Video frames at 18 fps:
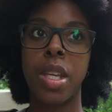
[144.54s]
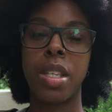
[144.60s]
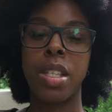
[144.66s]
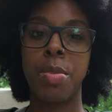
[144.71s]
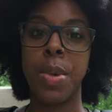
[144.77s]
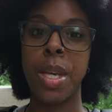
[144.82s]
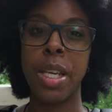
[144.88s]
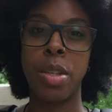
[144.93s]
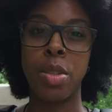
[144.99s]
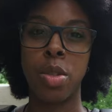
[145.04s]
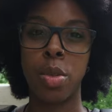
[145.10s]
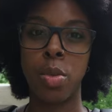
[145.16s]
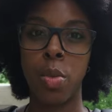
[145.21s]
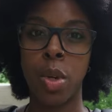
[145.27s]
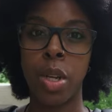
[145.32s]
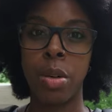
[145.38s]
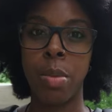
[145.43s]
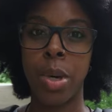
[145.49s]
speakers
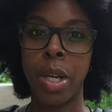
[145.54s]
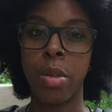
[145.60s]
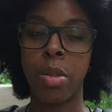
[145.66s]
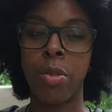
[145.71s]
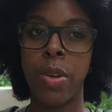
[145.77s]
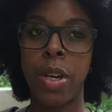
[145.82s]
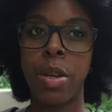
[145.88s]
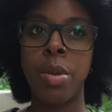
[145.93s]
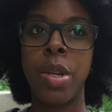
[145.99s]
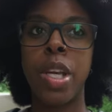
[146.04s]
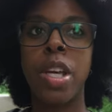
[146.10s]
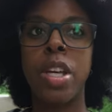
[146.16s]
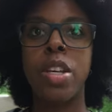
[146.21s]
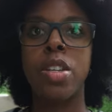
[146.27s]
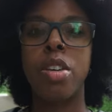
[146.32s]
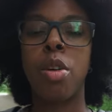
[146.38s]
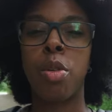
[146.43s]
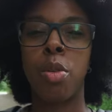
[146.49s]
on one microphone
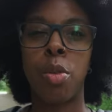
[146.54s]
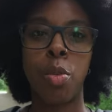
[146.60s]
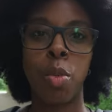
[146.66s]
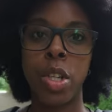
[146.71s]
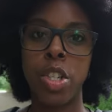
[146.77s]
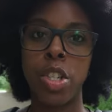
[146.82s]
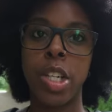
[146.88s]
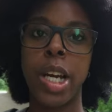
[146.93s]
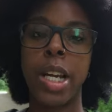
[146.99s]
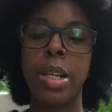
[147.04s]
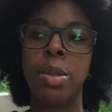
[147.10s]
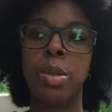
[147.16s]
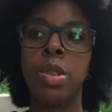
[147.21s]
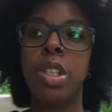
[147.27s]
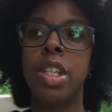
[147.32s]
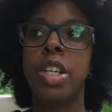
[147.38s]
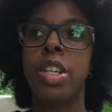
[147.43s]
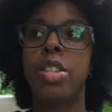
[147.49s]
or one
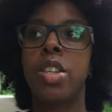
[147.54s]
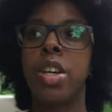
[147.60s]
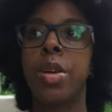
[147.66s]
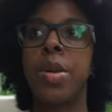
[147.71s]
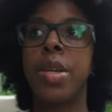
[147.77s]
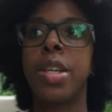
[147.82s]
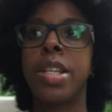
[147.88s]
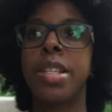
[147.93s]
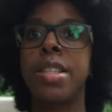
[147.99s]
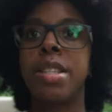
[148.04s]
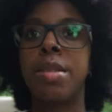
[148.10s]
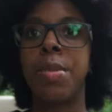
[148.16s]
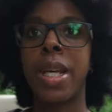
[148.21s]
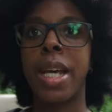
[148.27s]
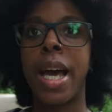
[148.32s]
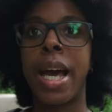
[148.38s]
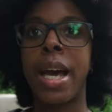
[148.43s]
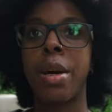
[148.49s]
channel. So you can
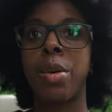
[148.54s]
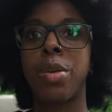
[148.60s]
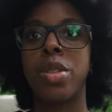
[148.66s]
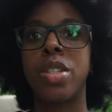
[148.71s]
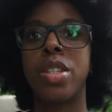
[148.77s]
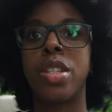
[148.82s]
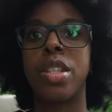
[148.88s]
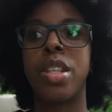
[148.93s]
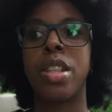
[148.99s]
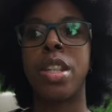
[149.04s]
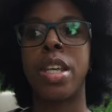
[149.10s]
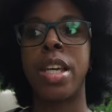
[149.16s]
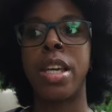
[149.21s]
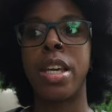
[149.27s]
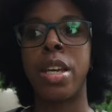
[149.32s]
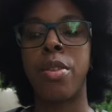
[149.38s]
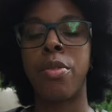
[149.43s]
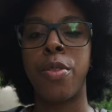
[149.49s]
split out
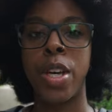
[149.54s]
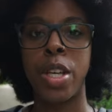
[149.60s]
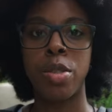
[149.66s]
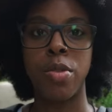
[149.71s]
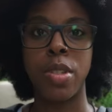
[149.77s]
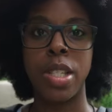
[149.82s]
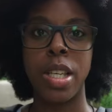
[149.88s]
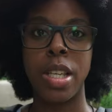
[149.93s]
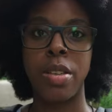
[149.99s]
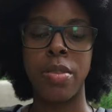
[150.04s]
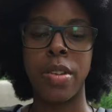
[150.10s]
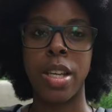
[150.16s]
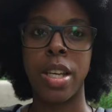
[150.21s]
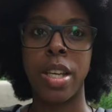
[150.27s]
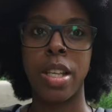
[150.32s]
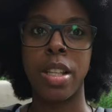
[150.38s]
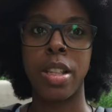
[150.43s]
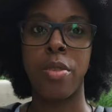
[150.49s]
the first
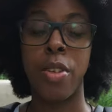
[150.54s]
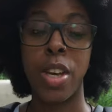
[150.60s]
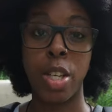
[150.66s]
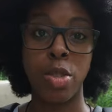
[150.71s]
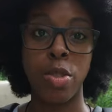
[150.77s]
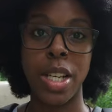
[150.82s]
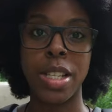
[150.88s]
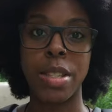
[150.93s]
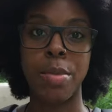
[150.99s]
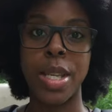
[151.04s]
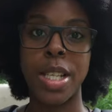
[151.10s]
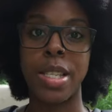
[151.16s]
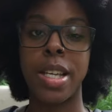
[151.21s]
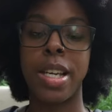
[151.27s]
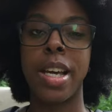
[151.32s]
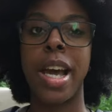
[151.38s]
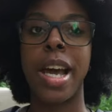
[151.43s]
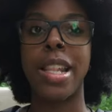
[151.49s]
receiver, the first
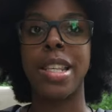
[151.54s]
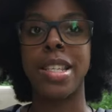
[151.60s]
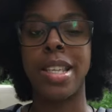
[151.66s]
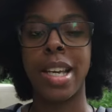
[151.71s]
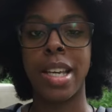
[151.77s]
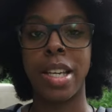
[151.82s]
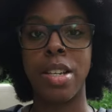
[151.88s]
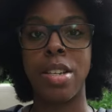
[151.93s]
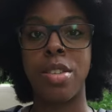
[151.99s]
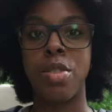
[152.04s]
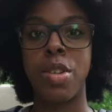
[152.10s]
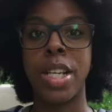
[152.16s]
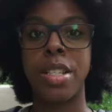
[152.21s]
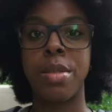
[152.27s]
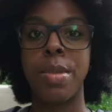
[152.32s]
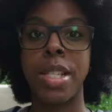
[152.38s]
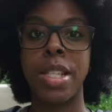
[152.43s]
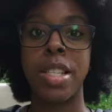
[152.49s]
transmitter, and the second
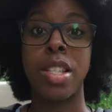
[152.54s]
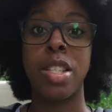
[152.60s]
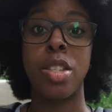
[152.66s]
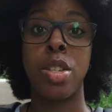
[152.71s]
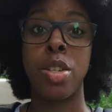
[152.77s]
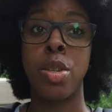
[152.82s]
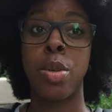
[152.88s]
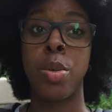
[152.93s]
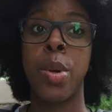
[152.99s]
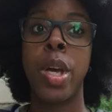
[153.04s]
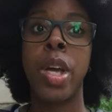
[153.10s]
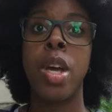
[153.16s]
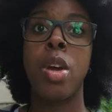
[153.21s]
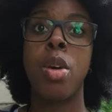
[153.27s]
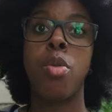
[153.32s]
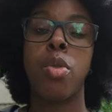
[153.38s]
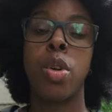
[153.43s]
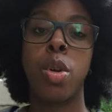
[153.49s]
transmitter to
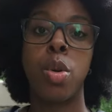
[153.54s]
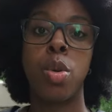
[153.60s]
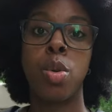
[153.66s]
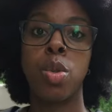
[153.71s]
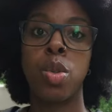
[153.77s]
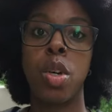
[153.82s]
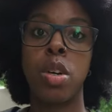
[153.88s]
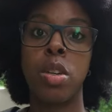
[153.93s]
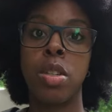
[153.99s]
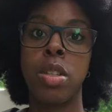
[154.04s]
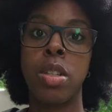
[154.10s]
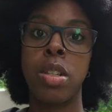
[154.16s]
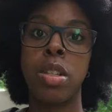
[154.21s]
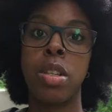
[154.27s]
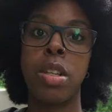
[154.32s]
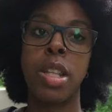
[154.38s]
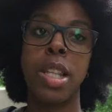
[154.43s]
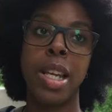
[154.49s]
record
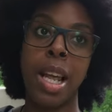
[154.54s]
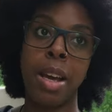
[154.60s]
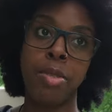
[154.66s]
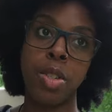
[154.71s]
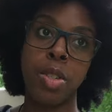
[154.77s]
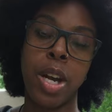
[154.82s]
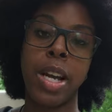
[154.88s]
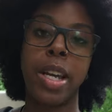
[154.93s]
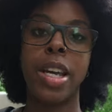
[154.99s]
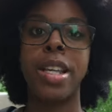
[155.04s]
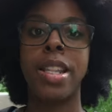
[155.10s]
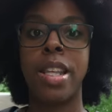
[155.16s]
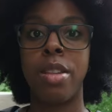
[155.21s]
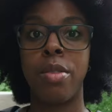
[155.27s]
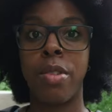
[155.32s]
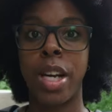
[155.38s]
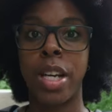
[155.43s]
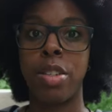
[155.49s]
on the left track and
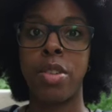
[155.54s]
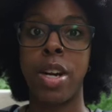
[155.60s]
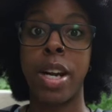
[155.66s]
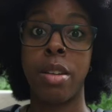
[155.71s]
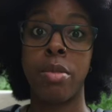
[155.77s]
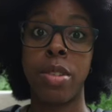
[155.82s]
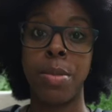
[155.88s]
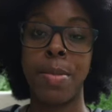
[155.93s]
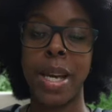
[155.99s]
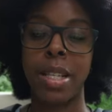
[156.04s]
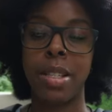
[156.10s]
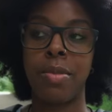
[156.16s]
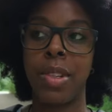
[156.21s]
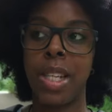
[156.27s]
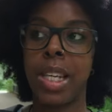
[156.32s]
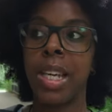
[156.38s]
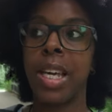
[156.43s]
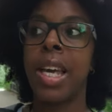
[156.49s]
then the right track
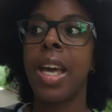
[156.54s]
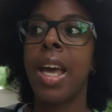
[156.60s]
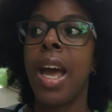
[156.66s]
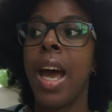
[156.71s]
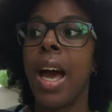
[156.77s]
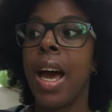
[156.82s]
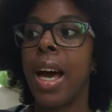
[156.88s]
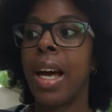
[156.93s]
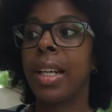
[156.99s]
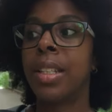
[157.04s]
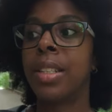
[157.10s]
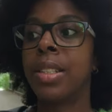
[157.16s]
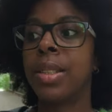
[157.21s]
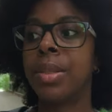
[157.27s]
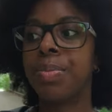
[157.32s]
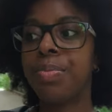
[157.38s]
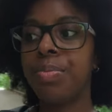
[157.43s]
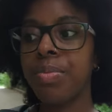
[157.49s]
respectively.
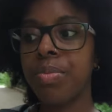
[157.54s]
And